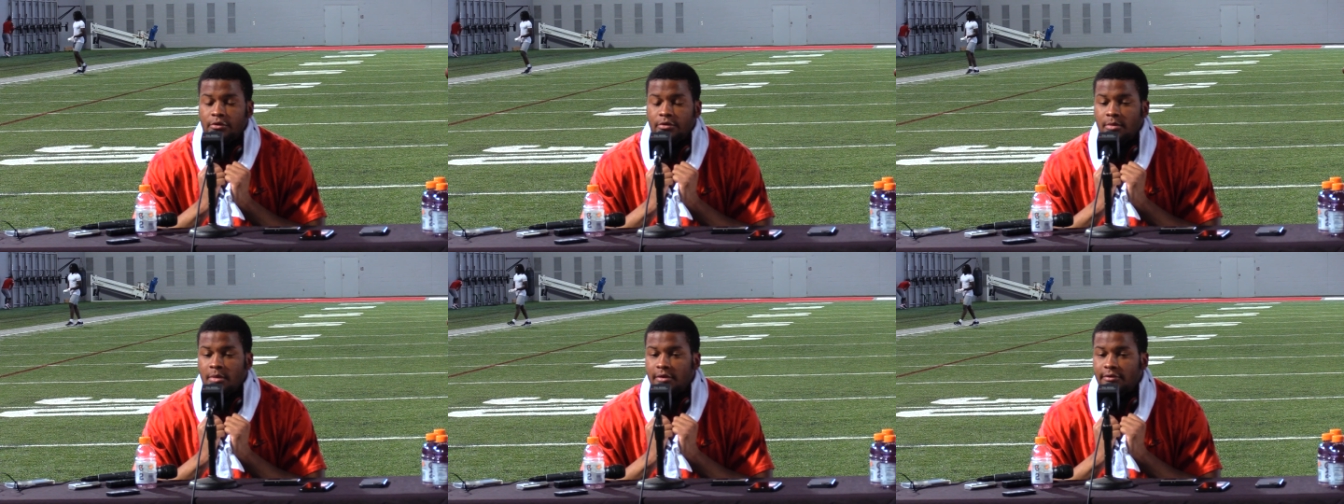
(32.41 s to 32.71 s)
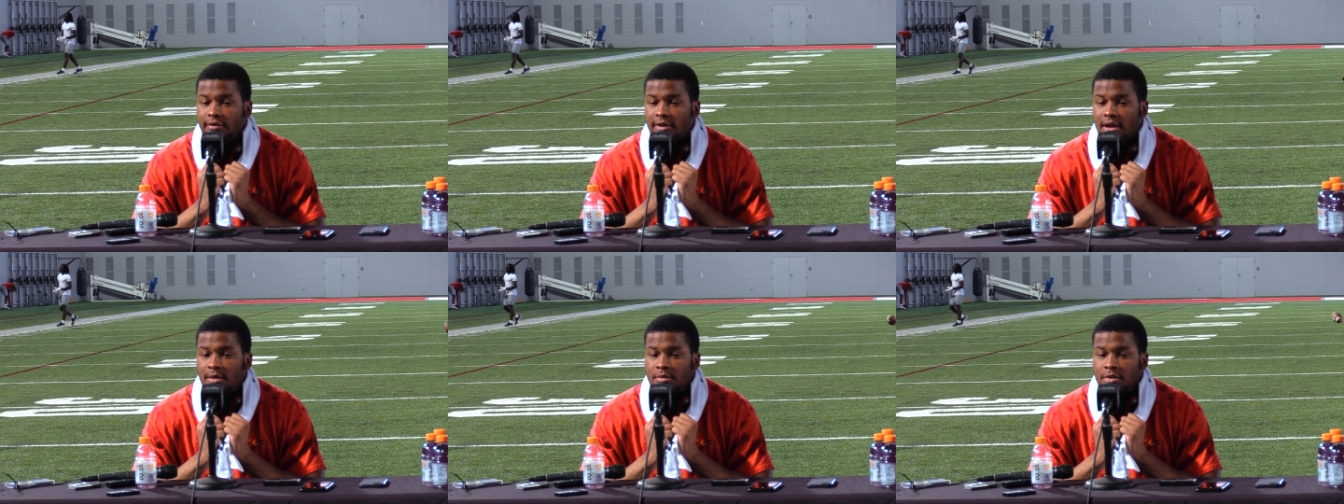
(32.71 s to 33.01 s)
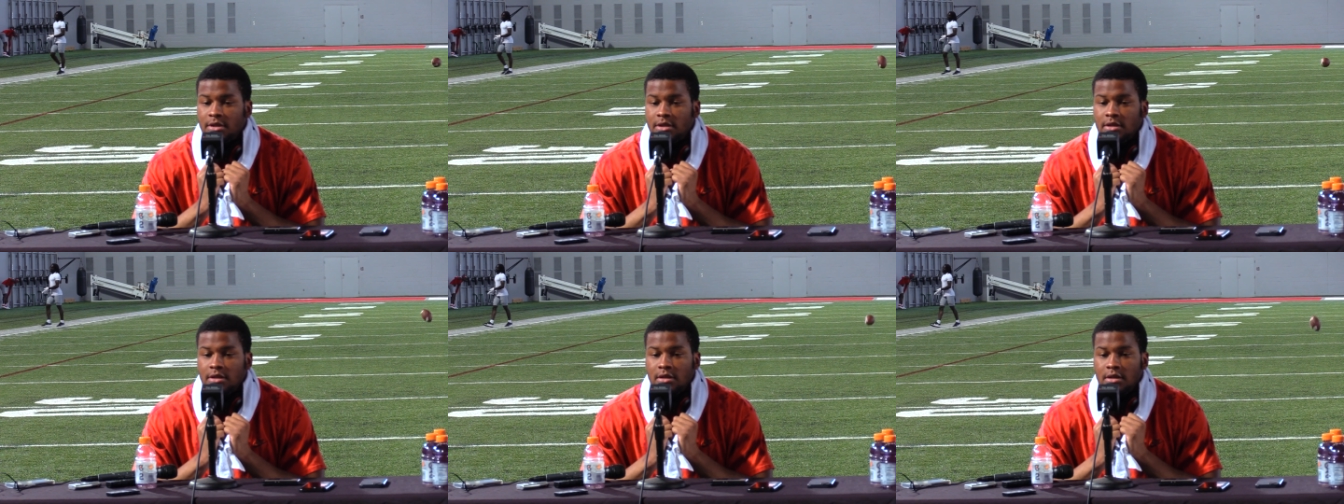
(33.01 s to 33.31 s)
it for my
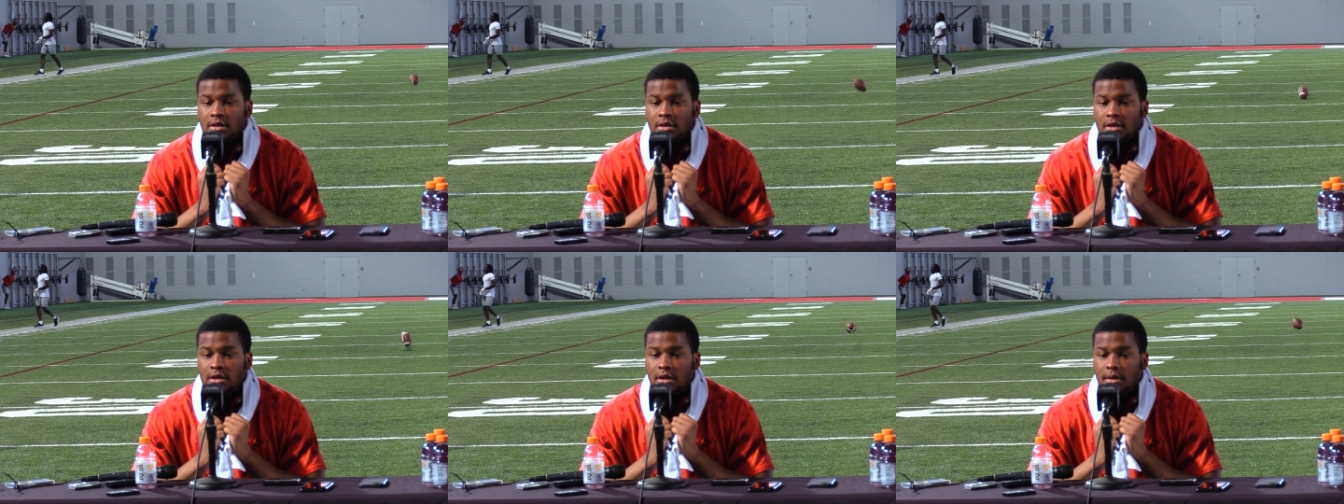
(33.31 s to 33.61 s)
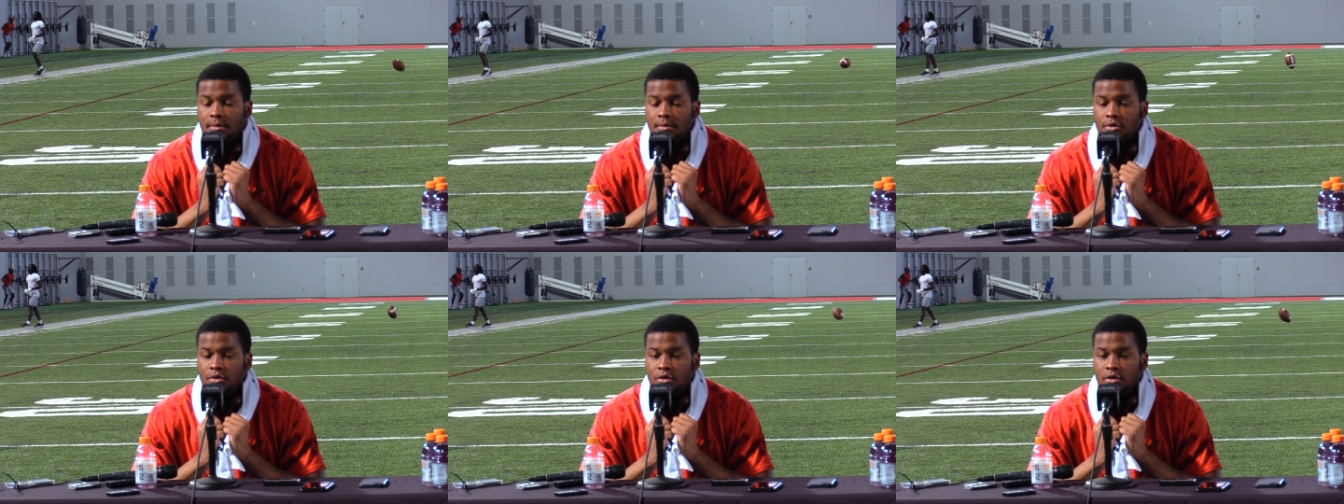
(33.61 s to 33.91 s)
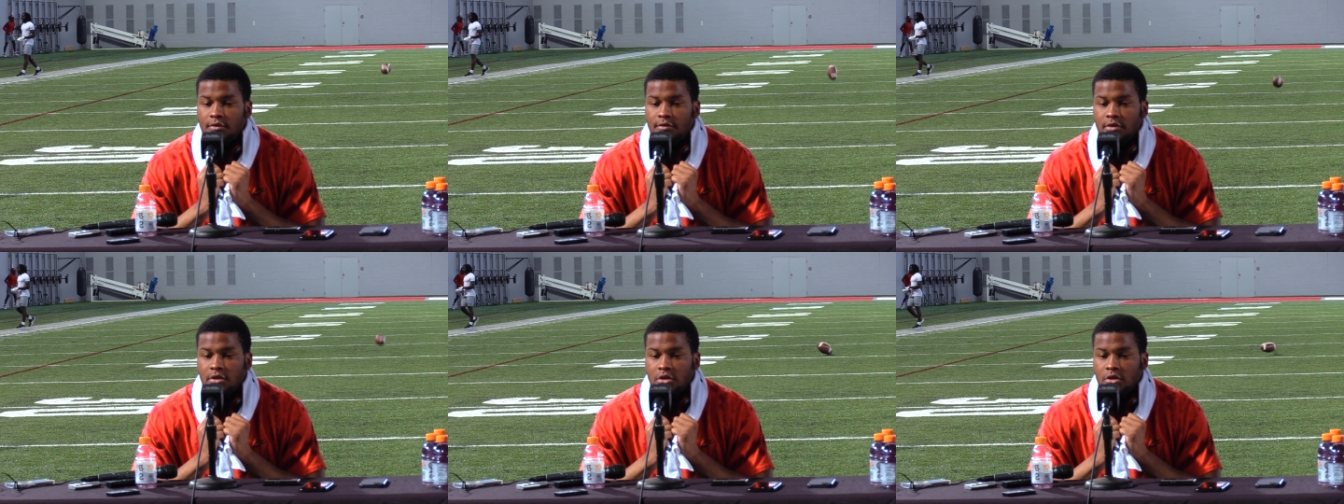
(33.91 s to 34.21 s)
family. I'm
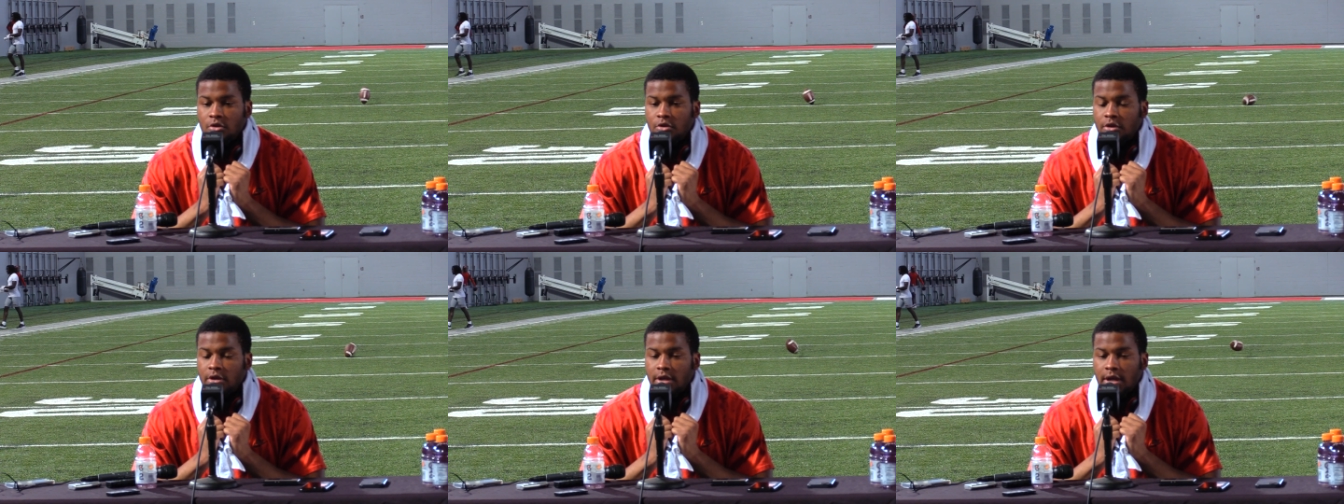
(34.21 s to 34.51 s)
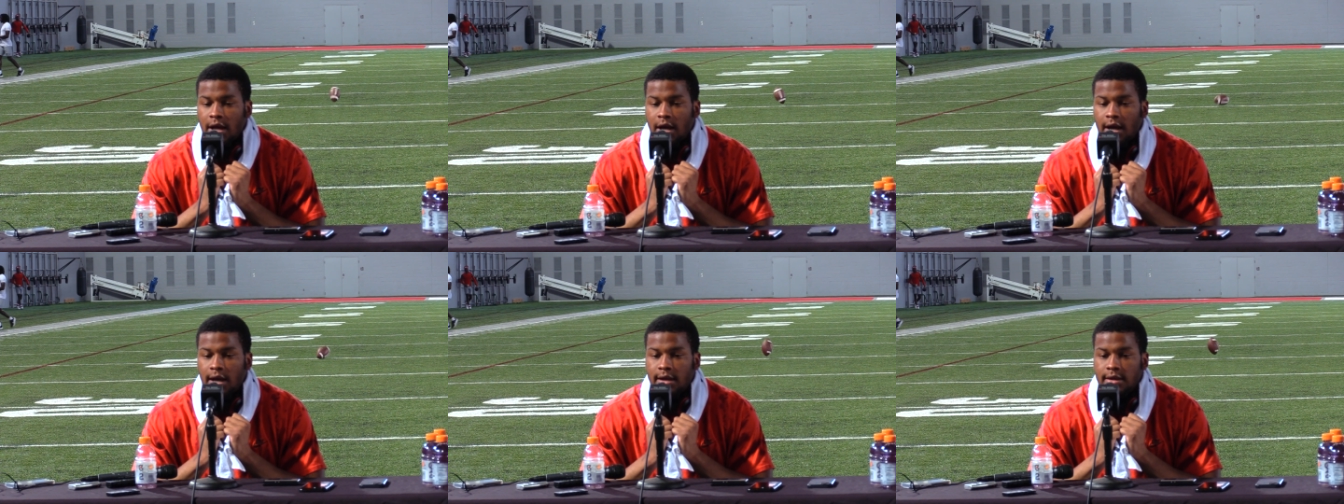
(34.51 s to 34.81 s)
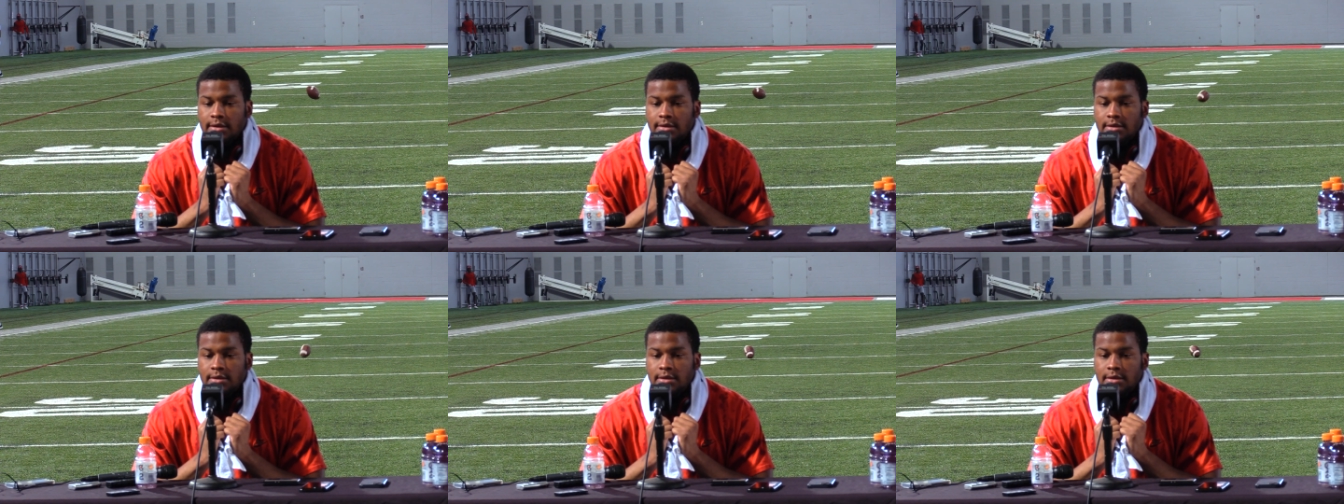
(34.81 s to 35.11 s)
doing it for the glory of
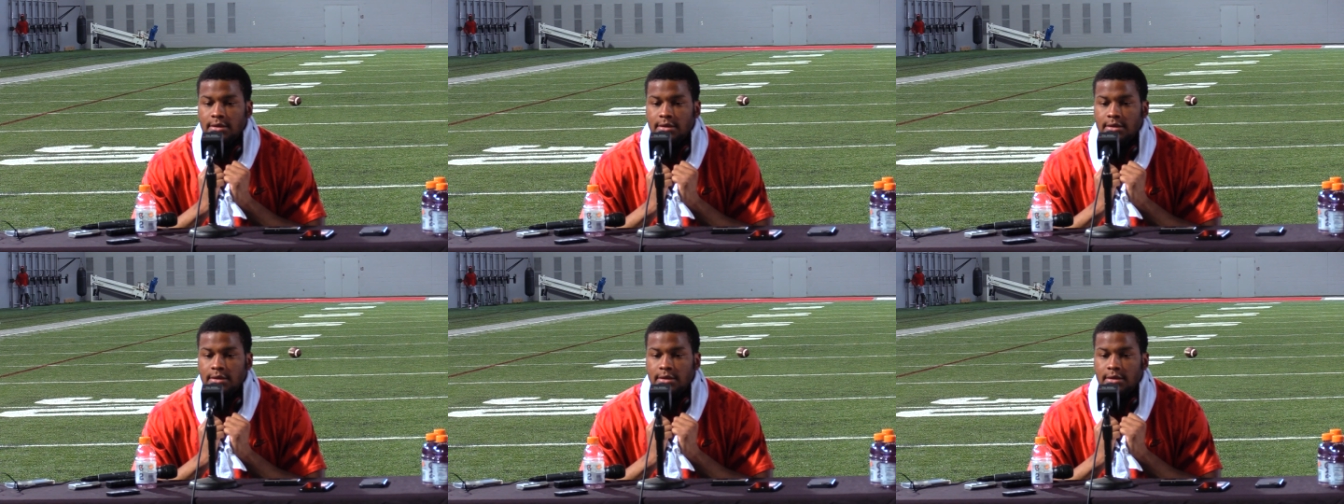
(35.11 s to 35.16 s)
God.